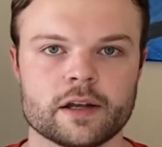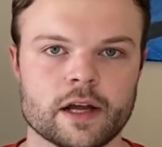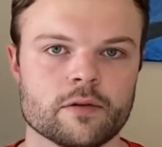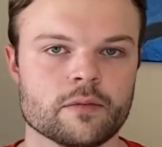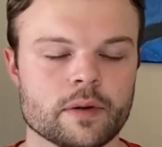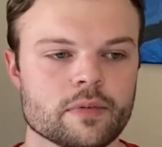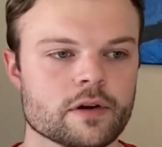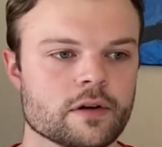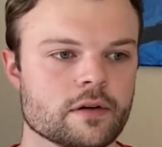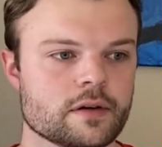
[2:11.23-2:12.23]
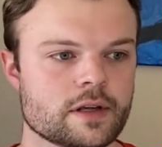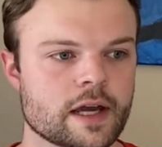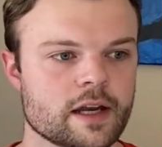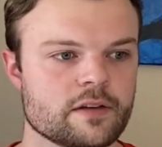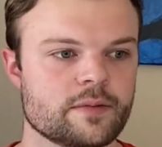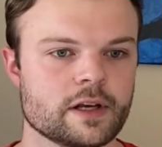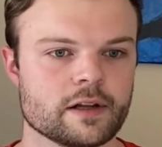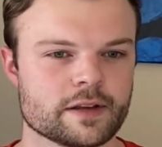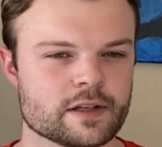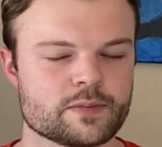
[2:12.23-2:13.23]
And I remember kind of being
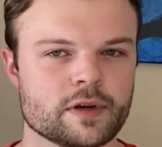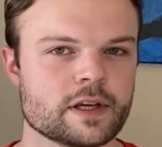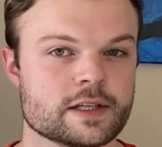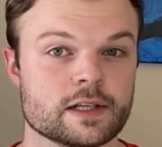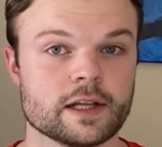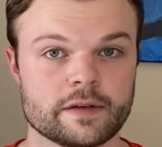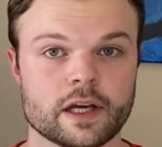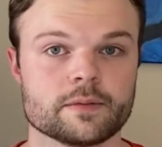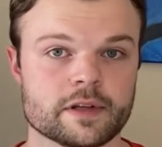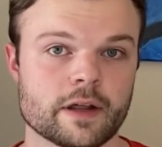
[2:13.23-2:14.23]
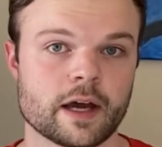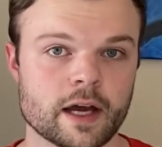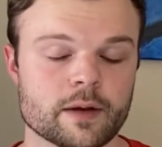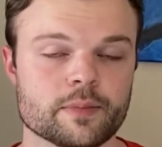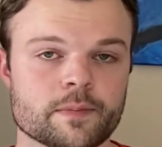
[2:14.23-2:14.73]
like, this book isn't living up to the hype.